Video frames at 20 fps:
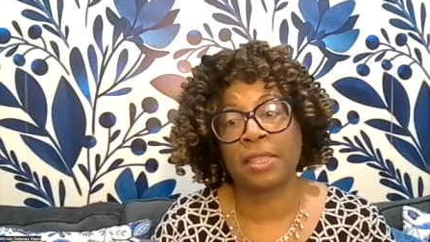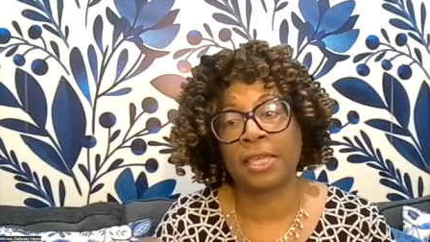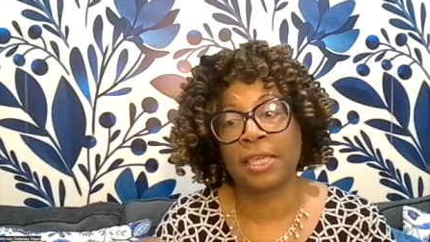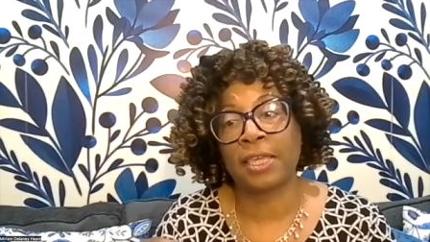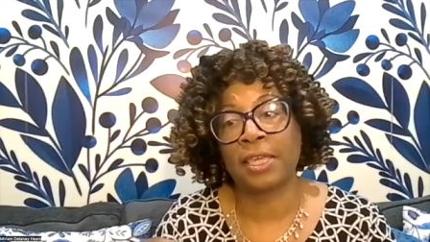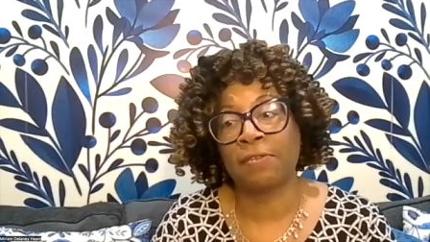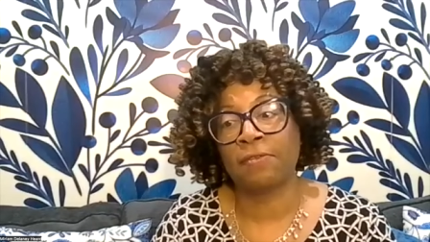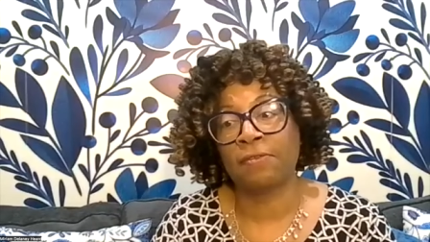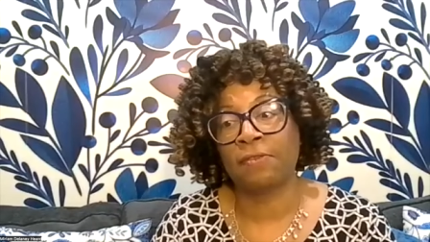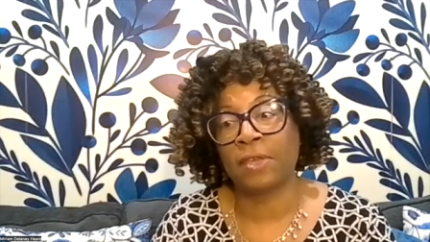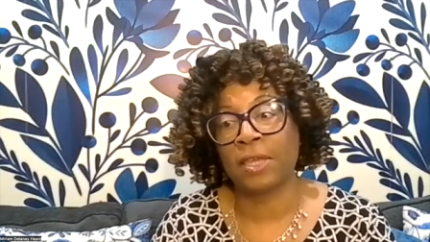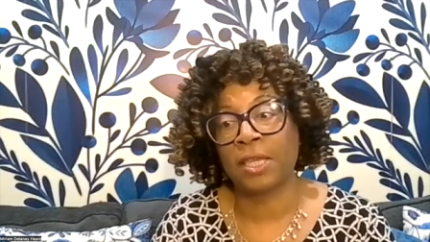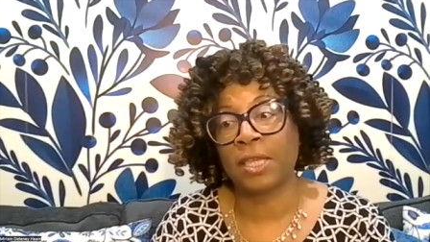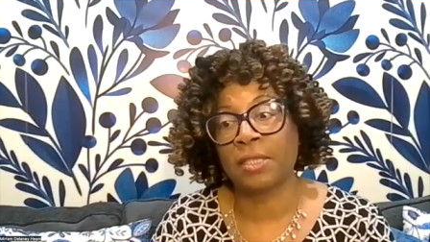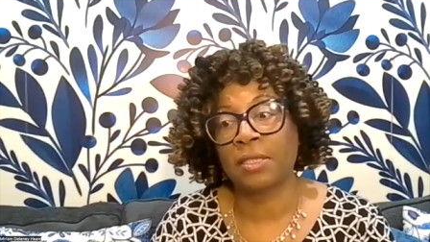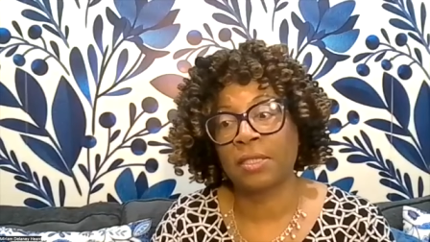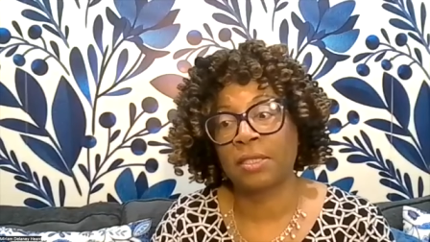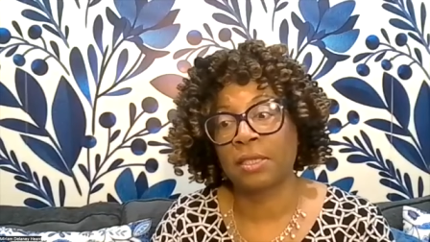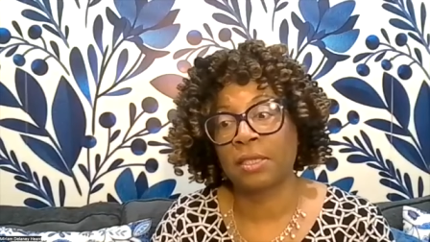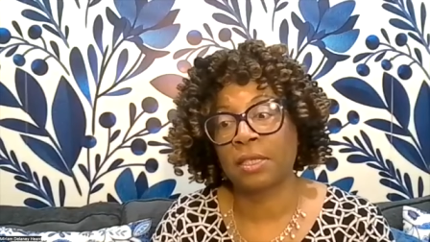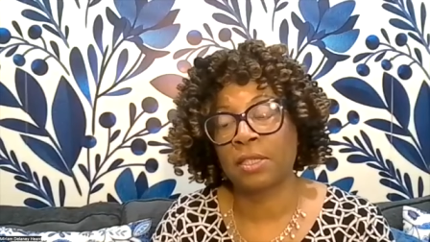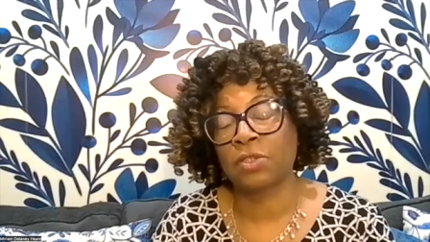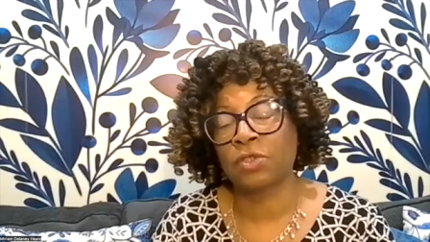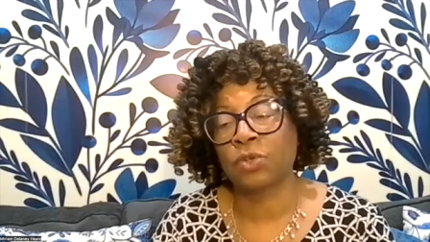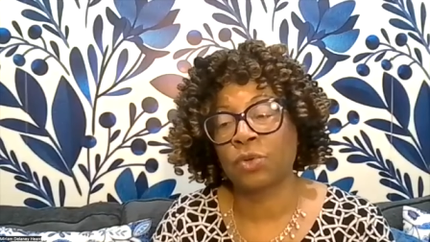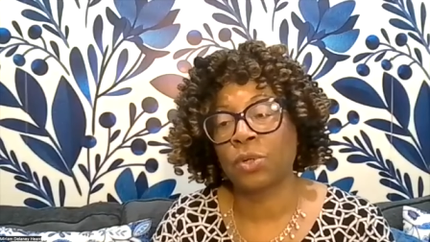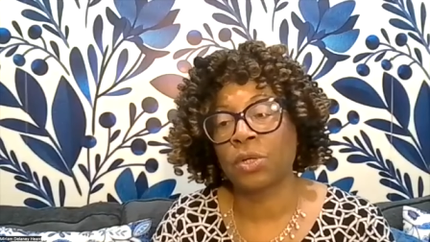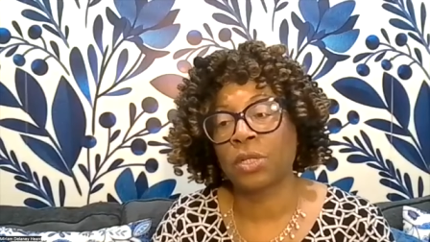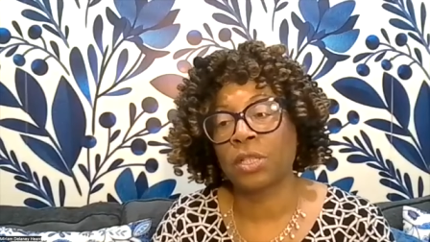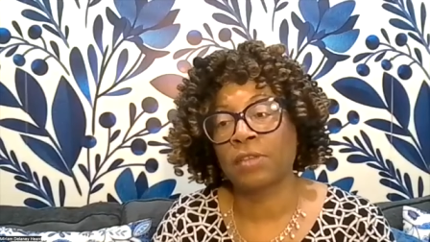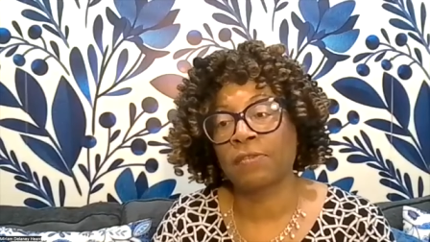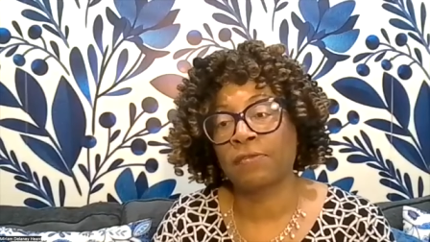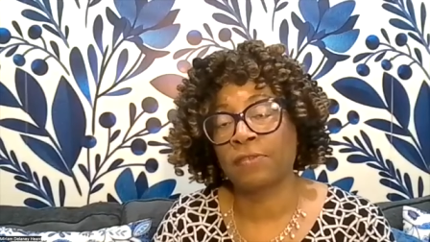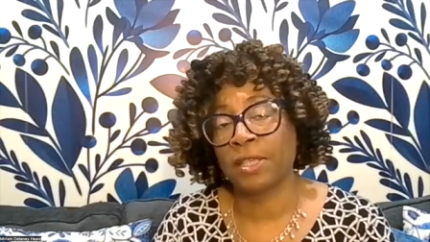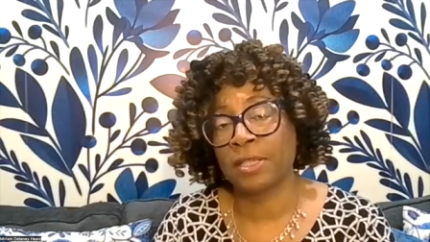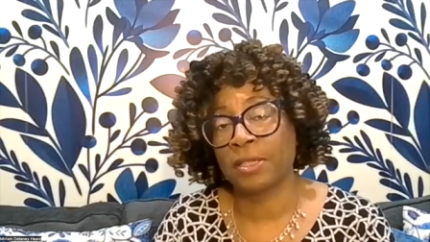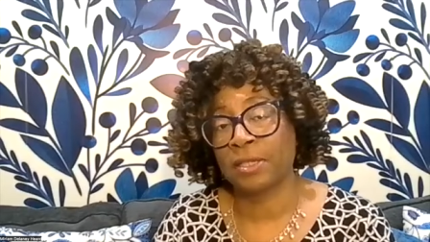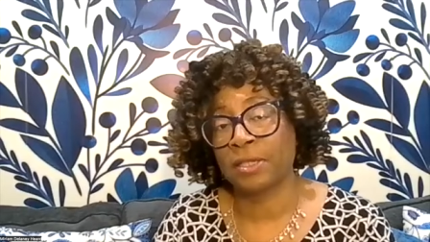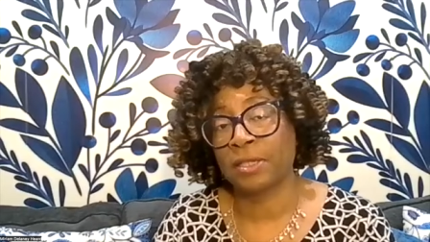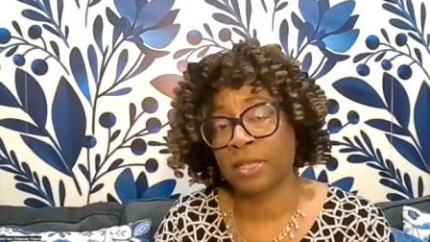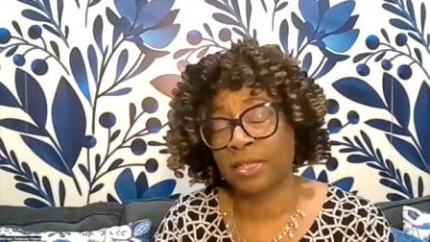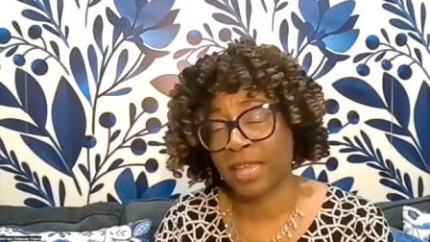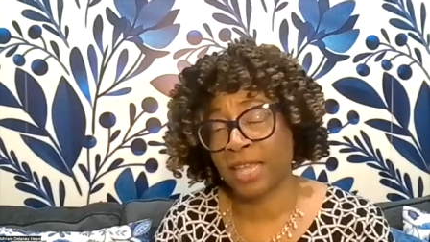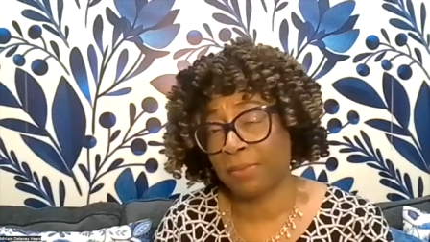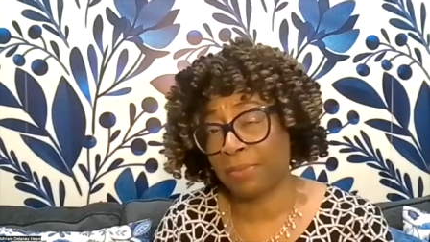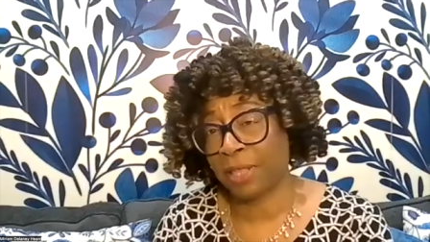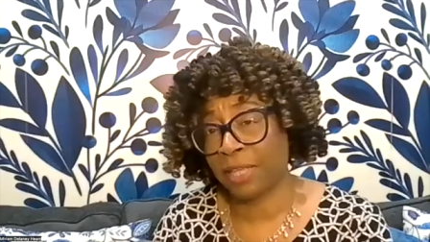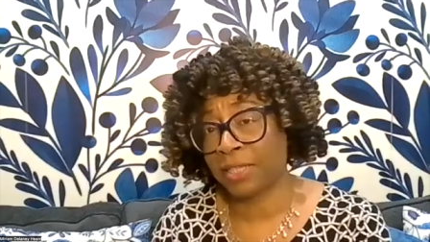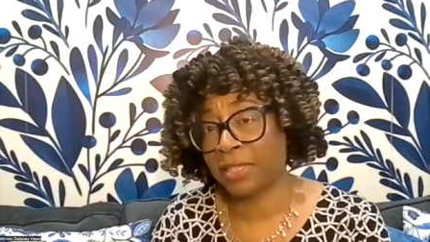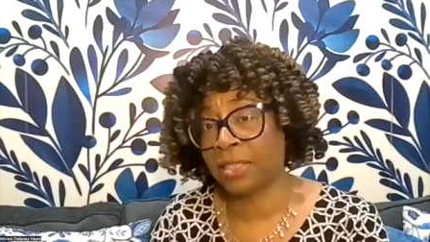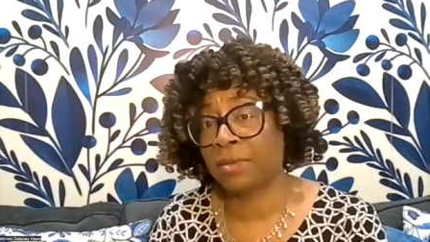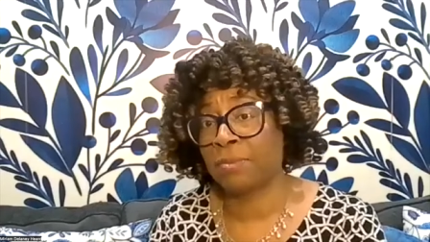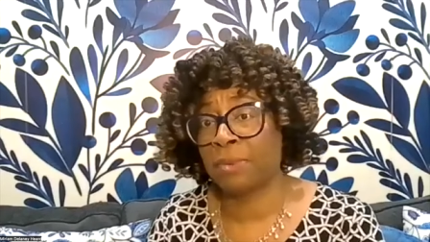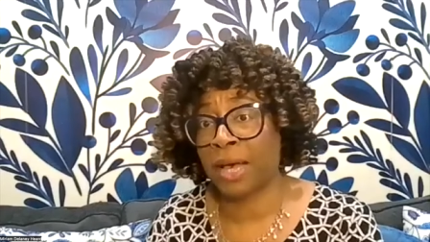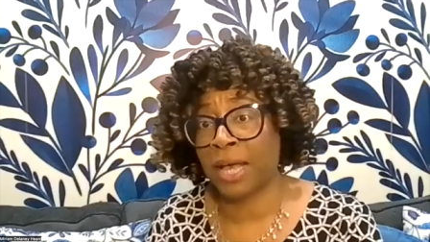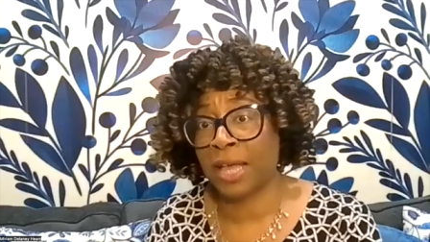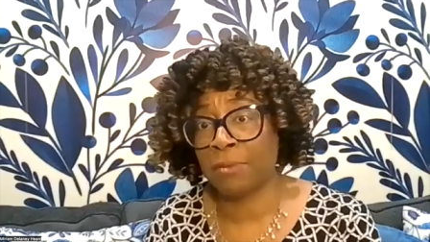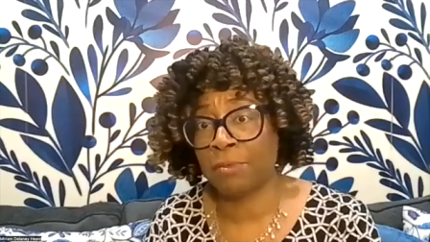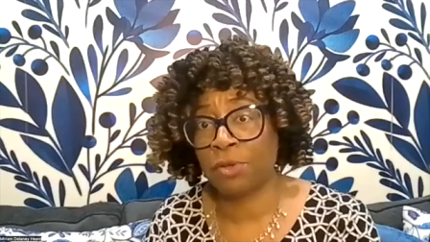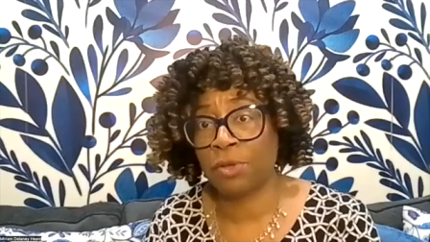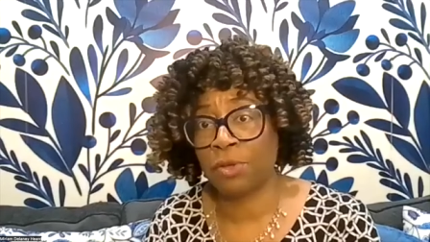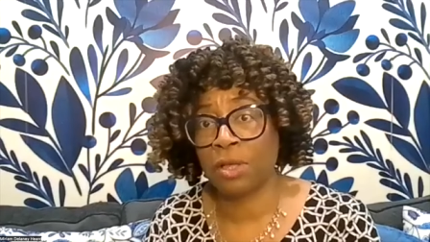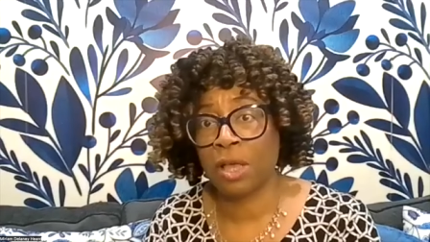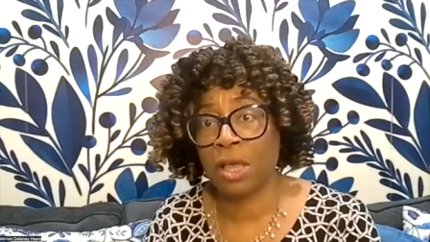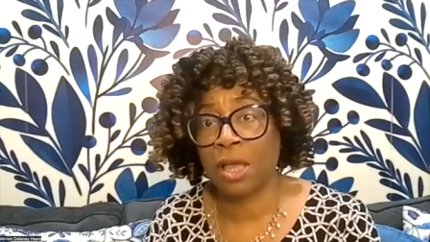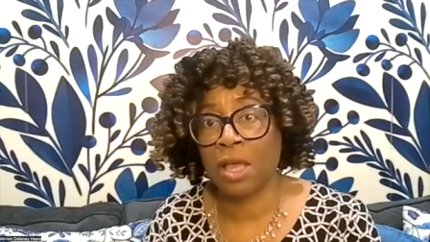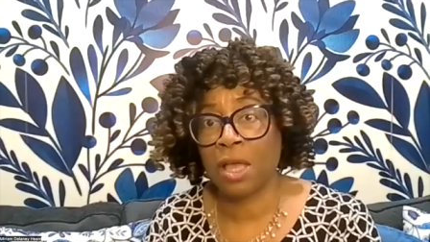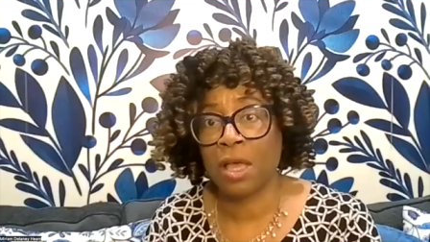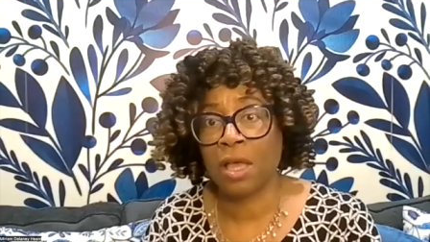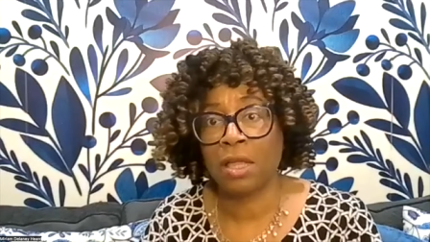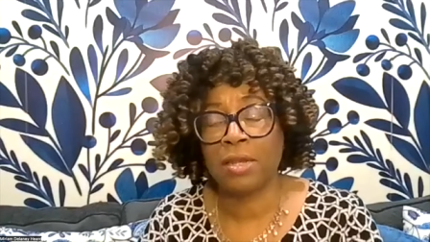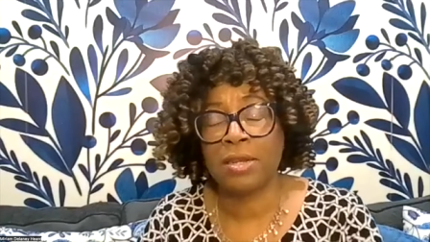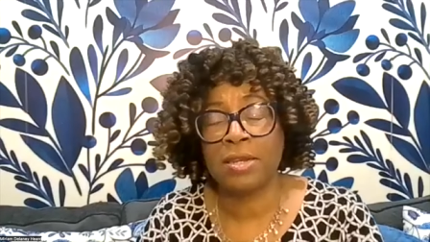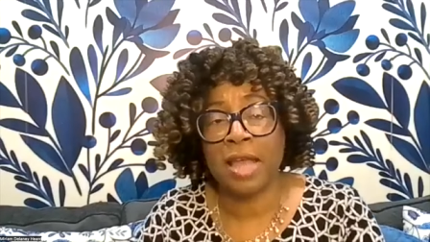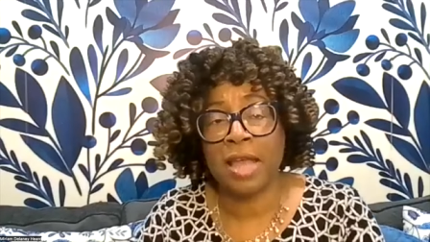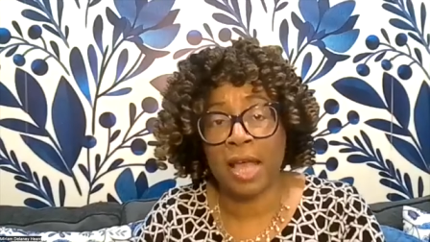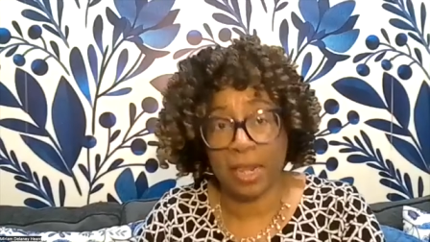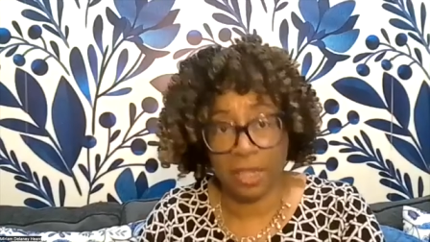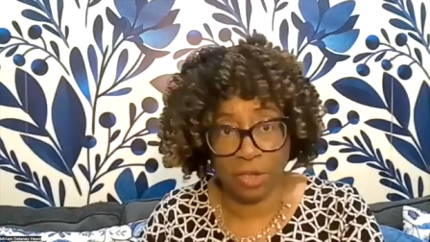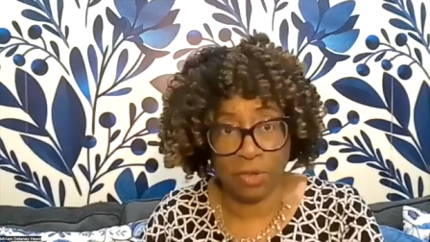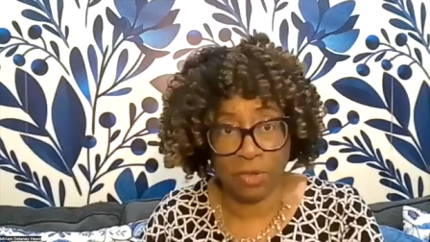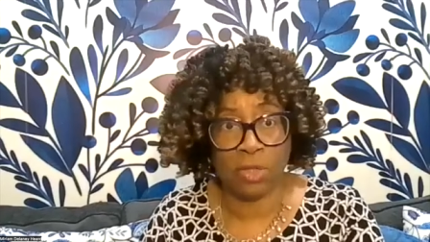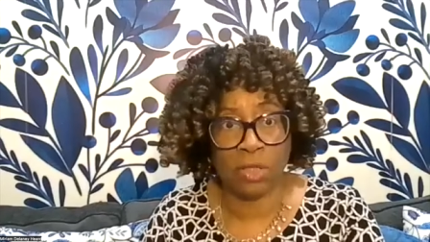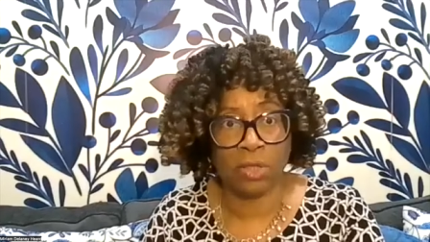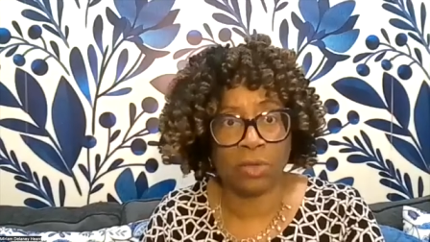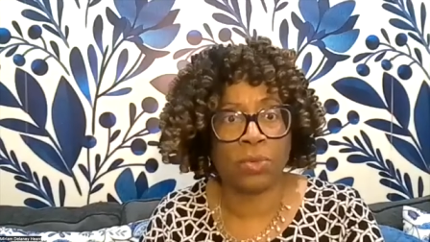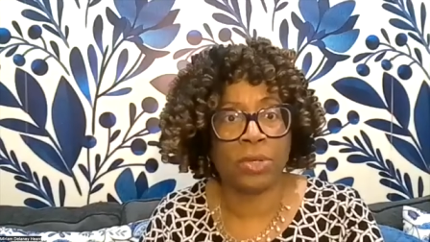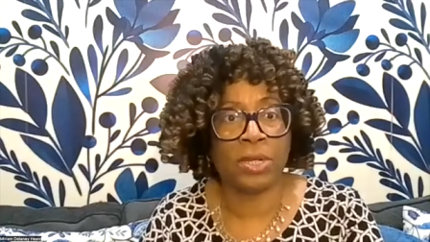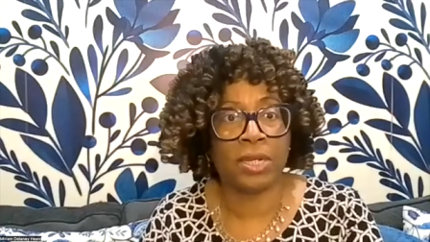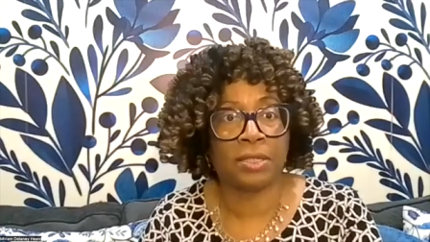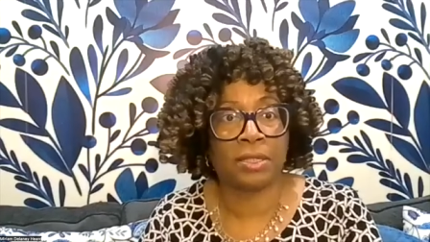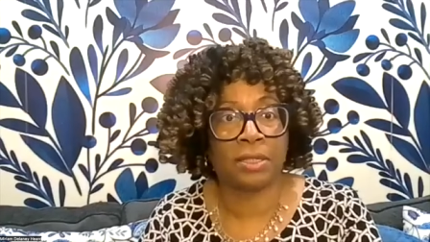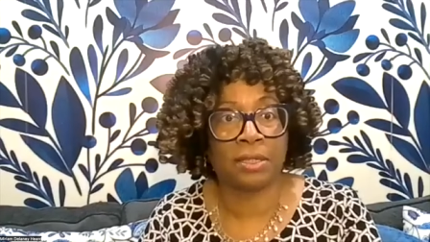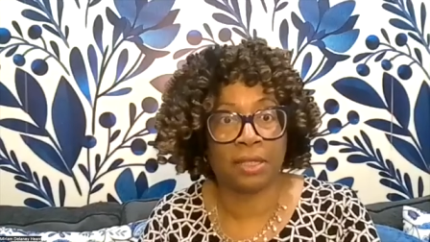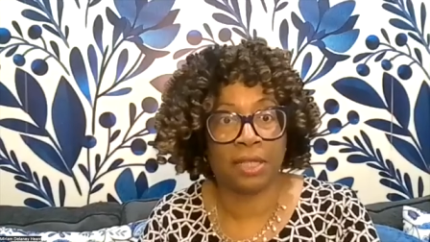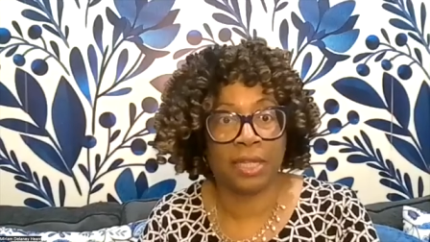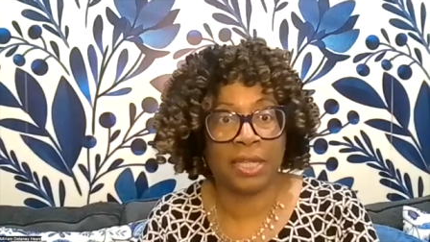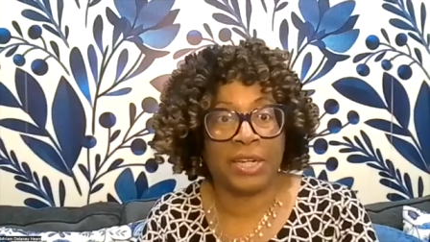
the events historical events that take place in the bible not using the witnesses